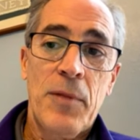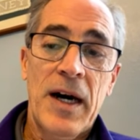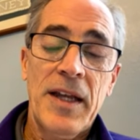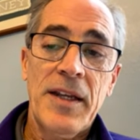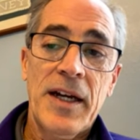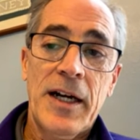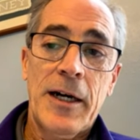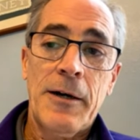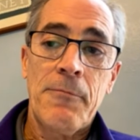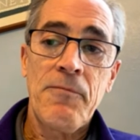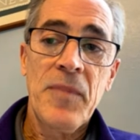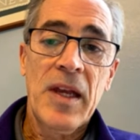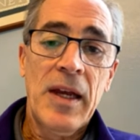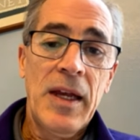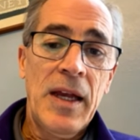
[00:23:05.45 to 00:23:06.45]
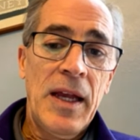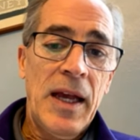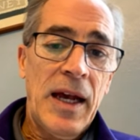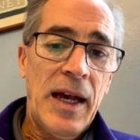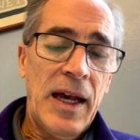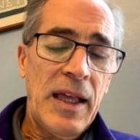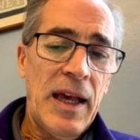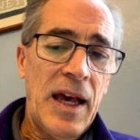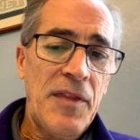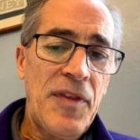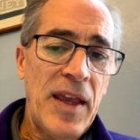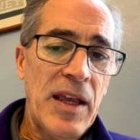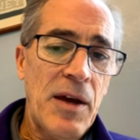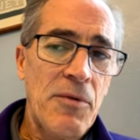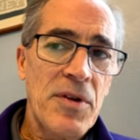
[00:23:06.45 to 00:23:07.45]
But I
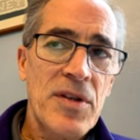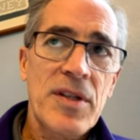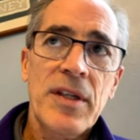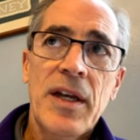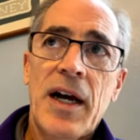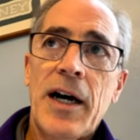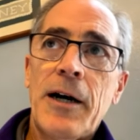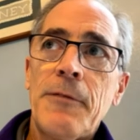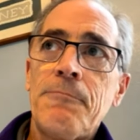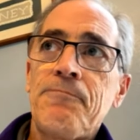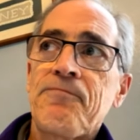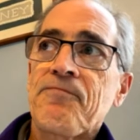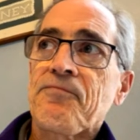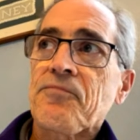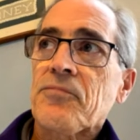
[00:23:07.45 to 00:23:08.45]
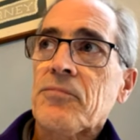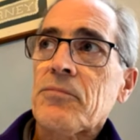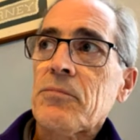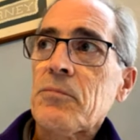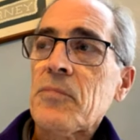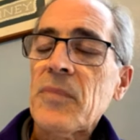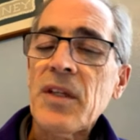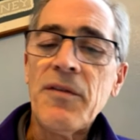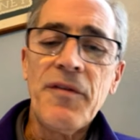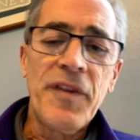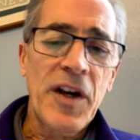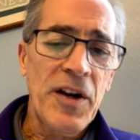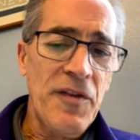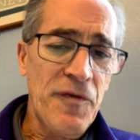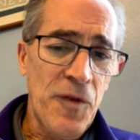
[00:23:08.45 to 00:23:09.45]
think I was
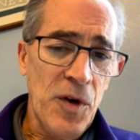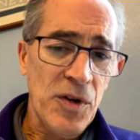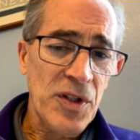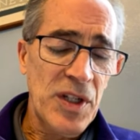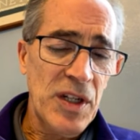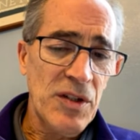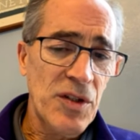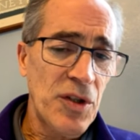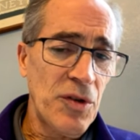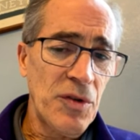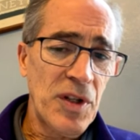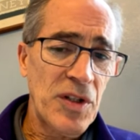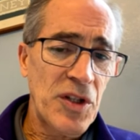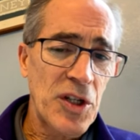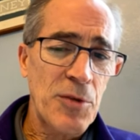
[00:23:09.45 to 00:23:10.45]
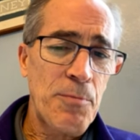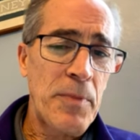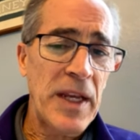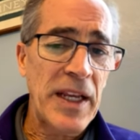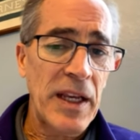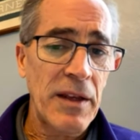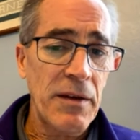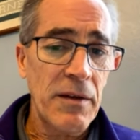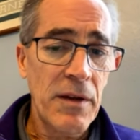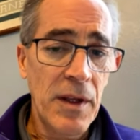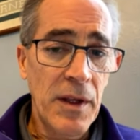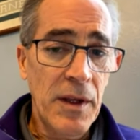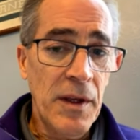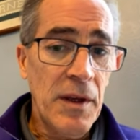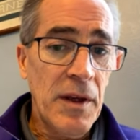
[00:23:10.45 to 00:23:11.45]
very fortunate too, to just be
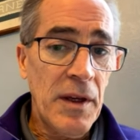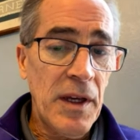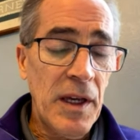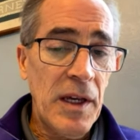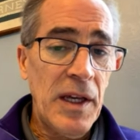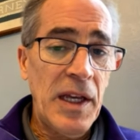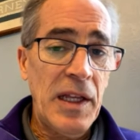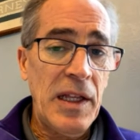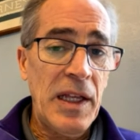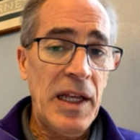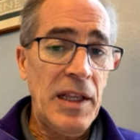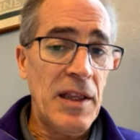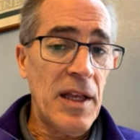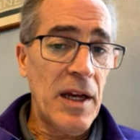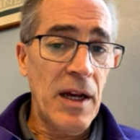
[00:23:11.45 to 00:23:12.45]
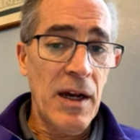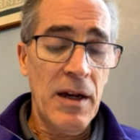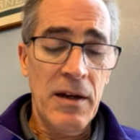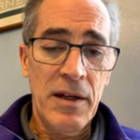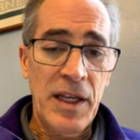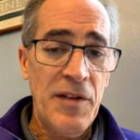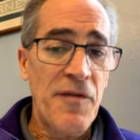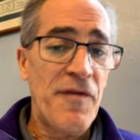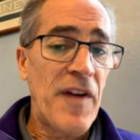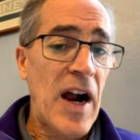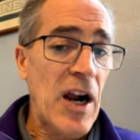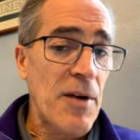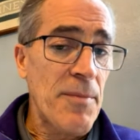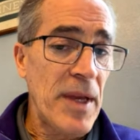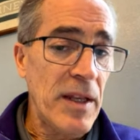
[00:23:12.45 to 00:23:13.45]
in the
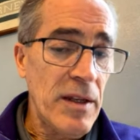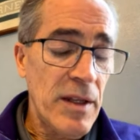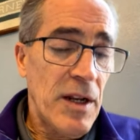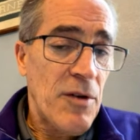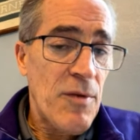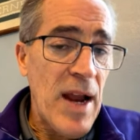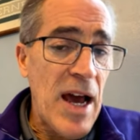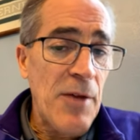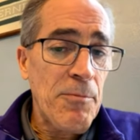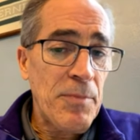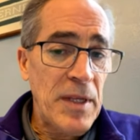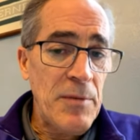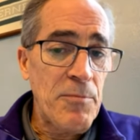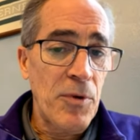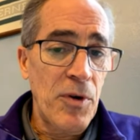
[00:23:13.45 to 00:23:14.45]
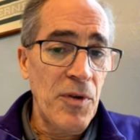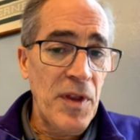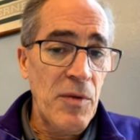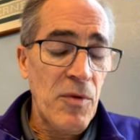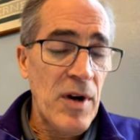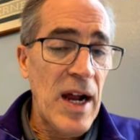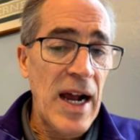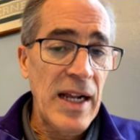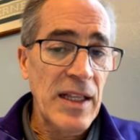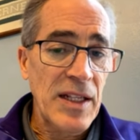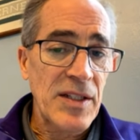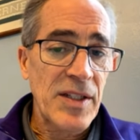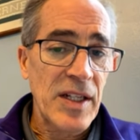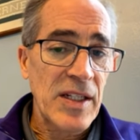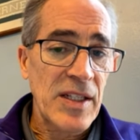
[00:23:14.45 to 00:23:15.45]
environment and around people that were highly
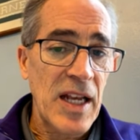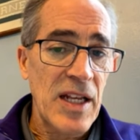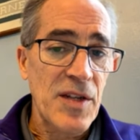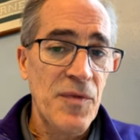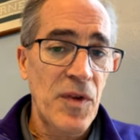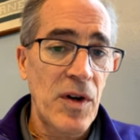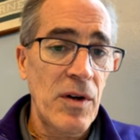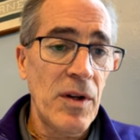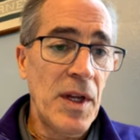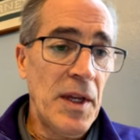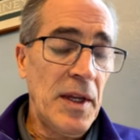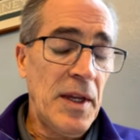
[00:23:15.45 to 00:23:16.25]
successful.